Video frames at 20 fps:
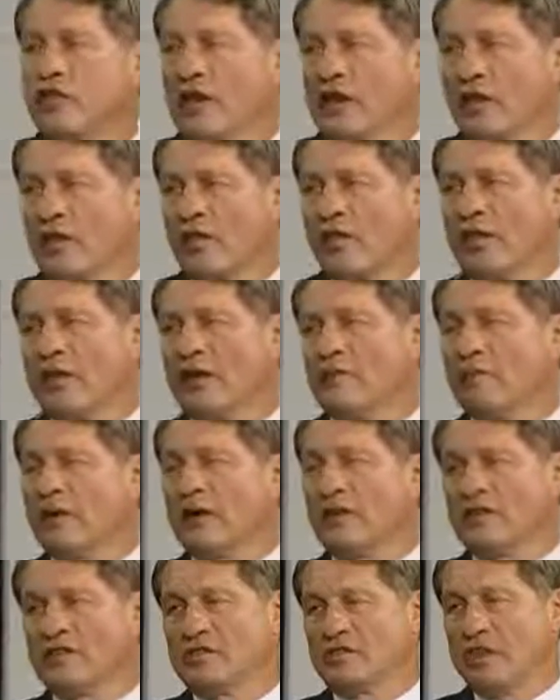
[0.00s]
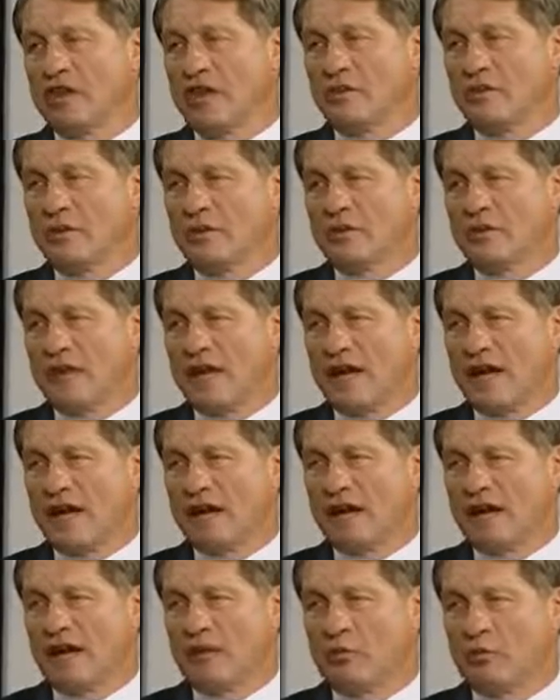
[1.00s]
of Health that made the statement
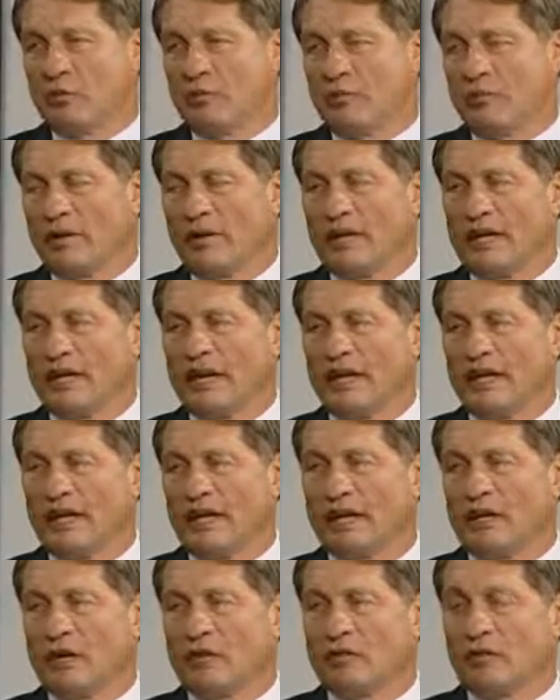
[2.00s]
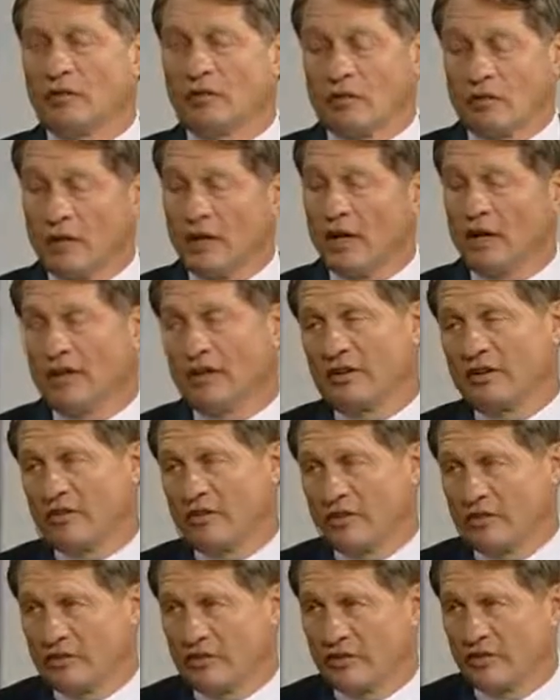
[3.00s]
that it will mitigate in over 300
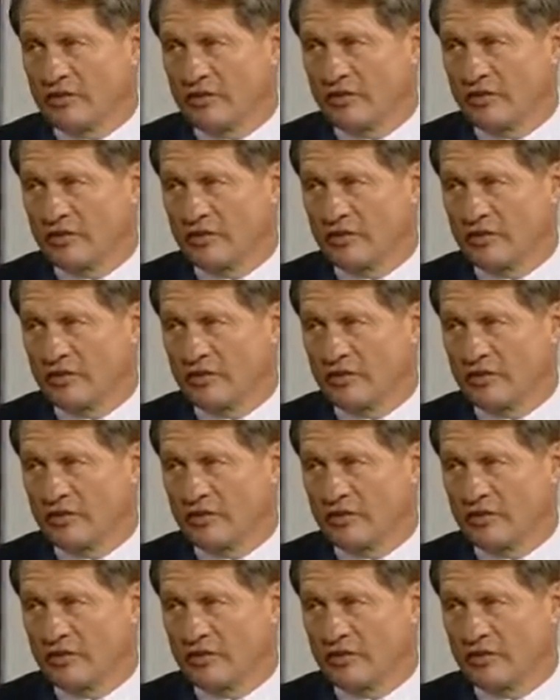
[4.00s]
diseases.